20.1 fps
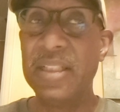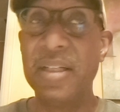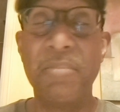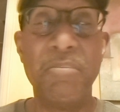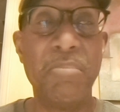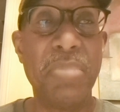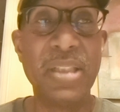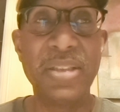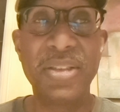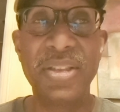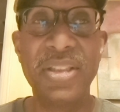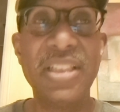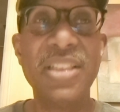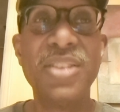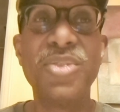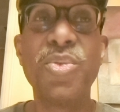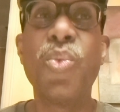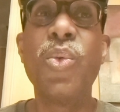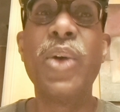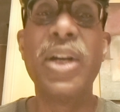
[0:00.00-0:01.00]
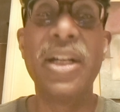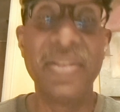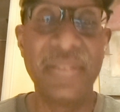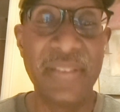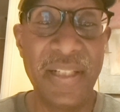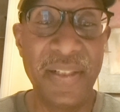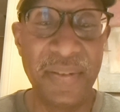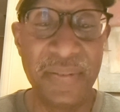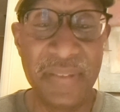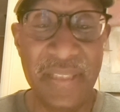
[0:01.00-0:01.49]
but she's well
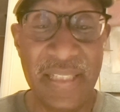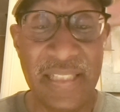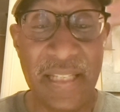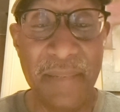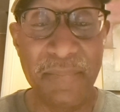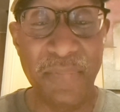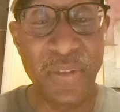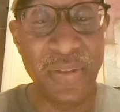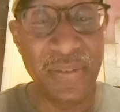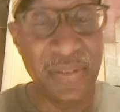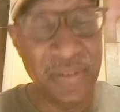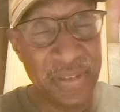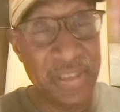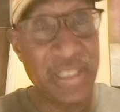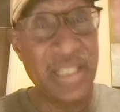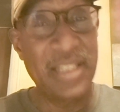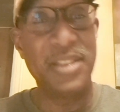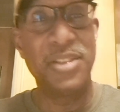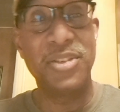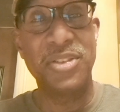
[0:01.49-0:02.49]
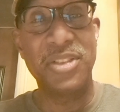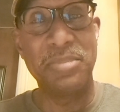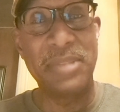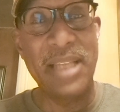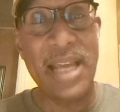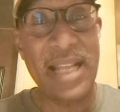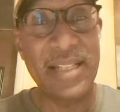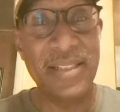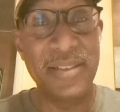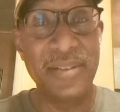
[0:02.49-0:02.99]
known. And I'm going to tell you some
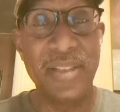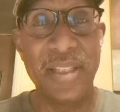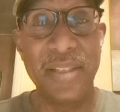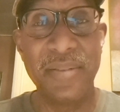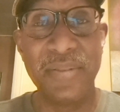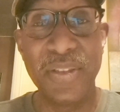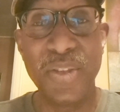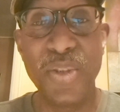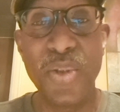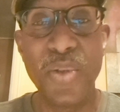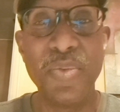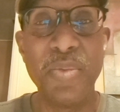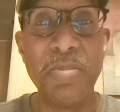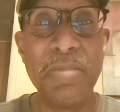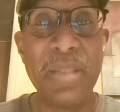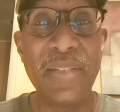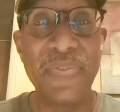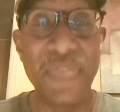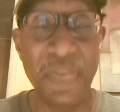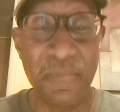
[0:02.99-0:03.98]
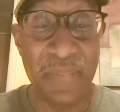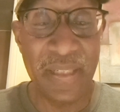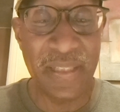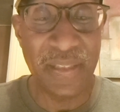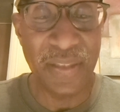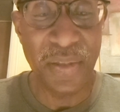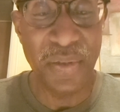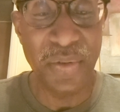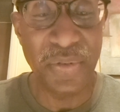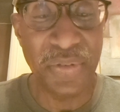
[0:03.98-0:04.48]
data, then you'll be
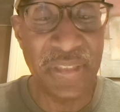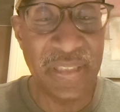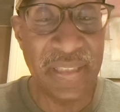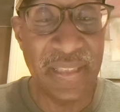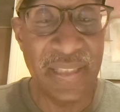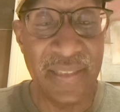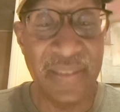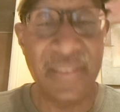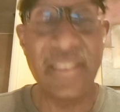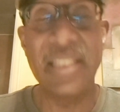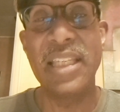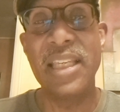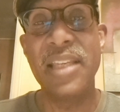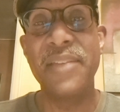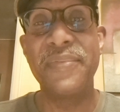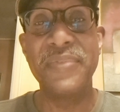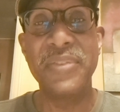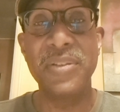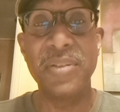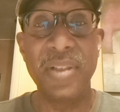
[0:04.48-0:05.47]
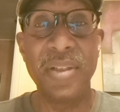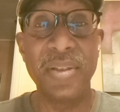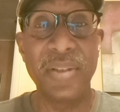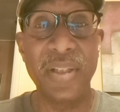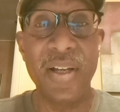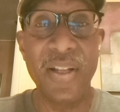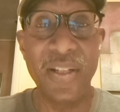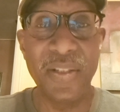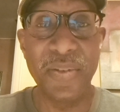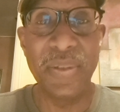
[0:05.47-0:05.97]
familiar who she is if you don't
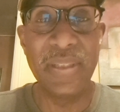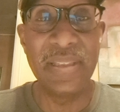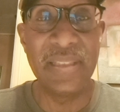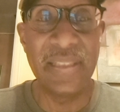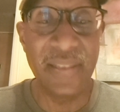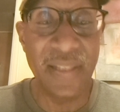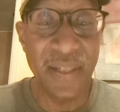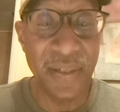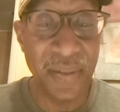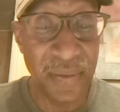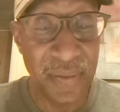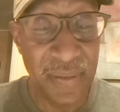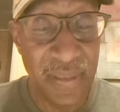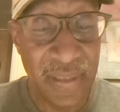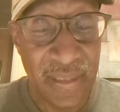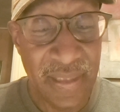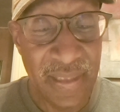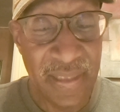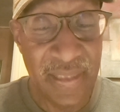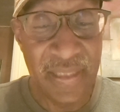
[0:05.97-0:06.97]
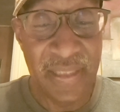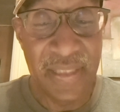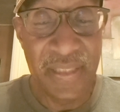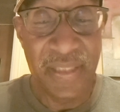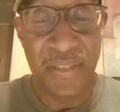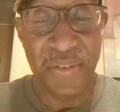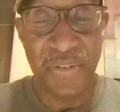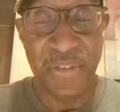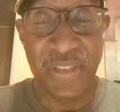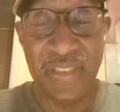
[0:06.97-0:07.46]
already know.
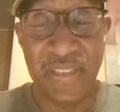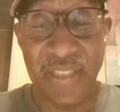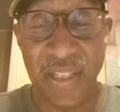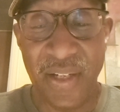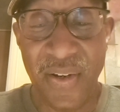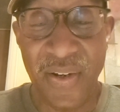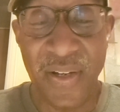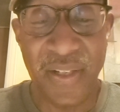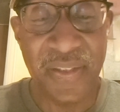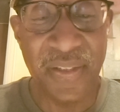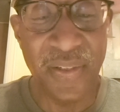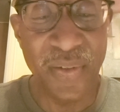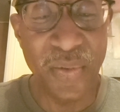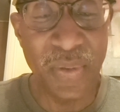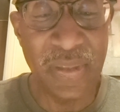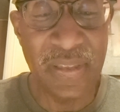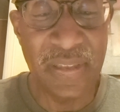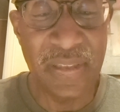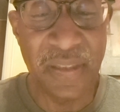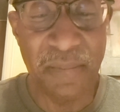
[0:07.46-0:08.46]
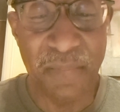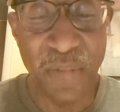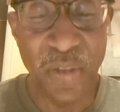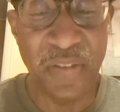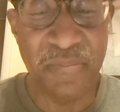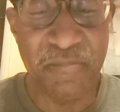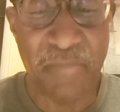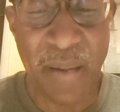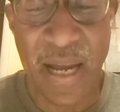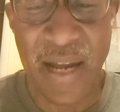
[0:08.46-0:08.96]
She's the author of one of the
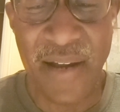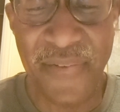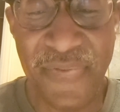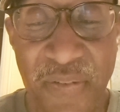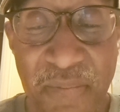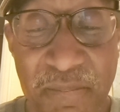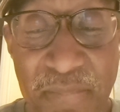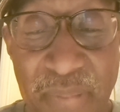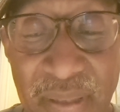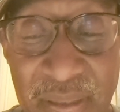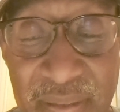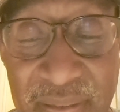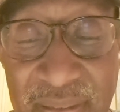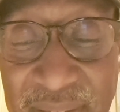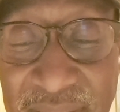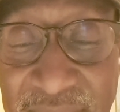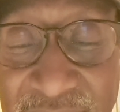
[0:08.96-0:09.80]
most powerful books